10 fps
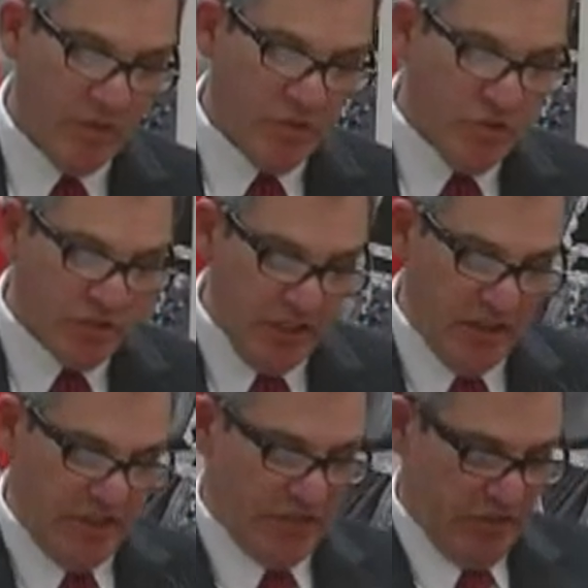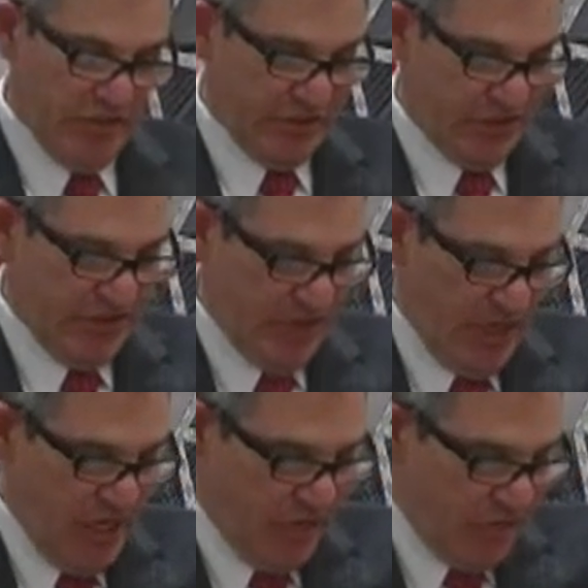Utility services.
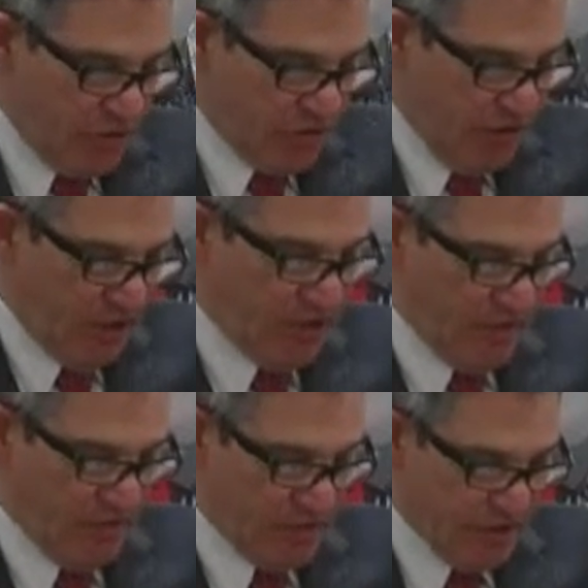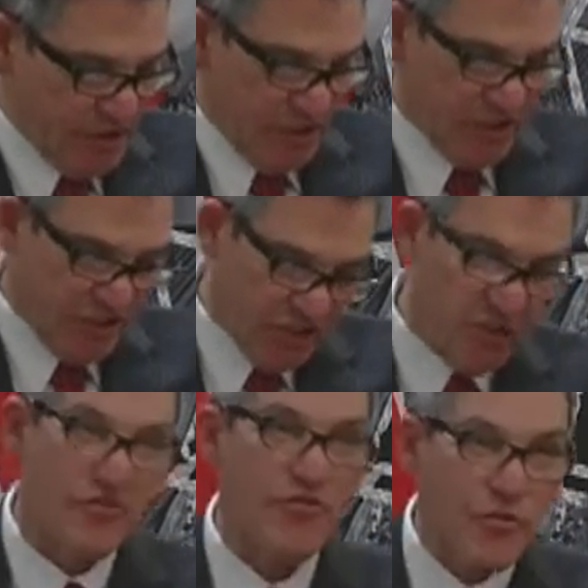The utility services
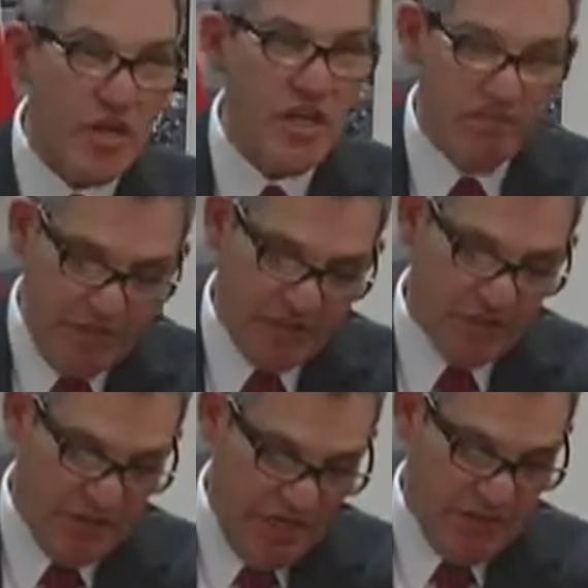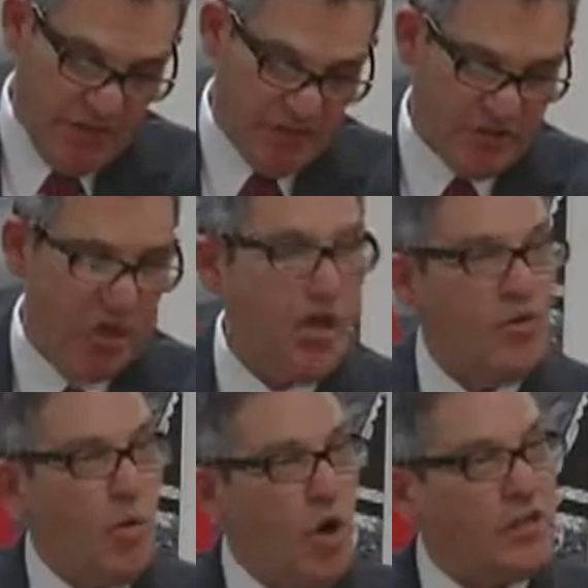consists of 3 major areas:
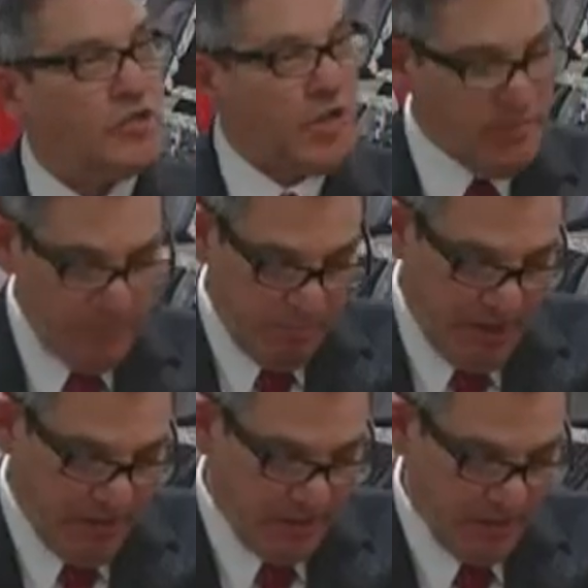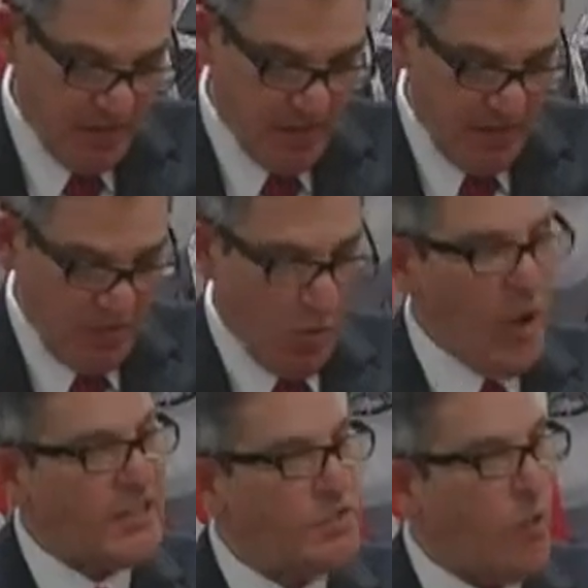the water treatment plant, the
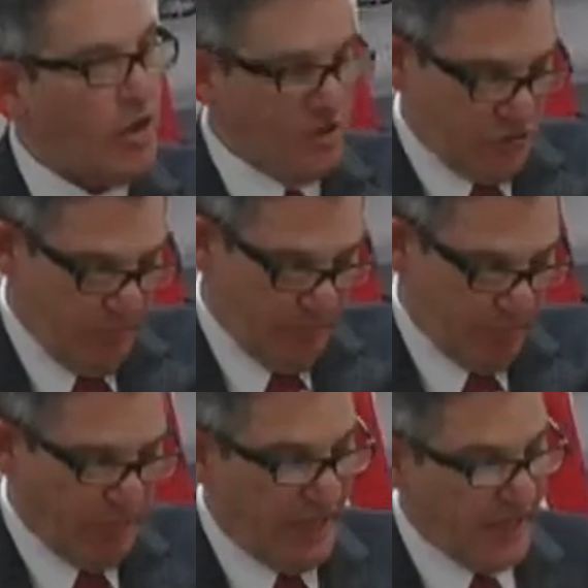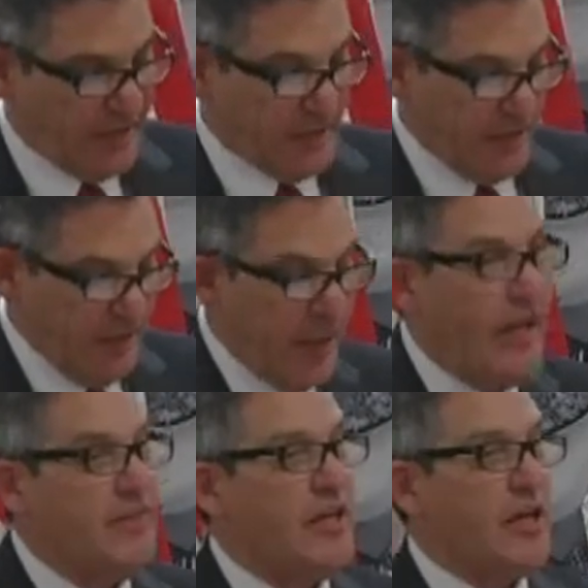wastewater treatment plant,
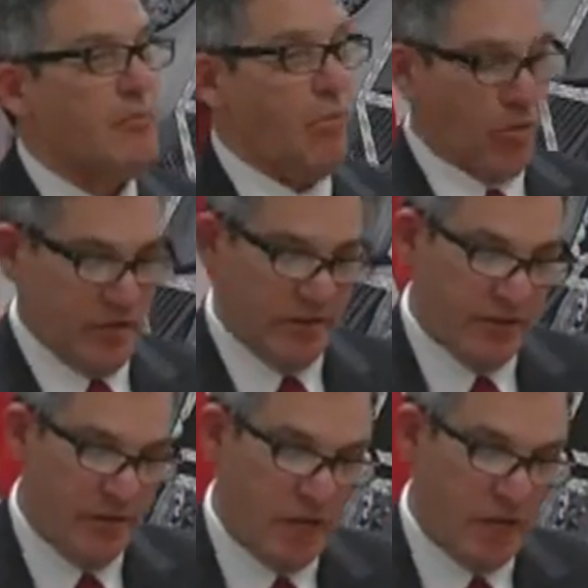and the airport.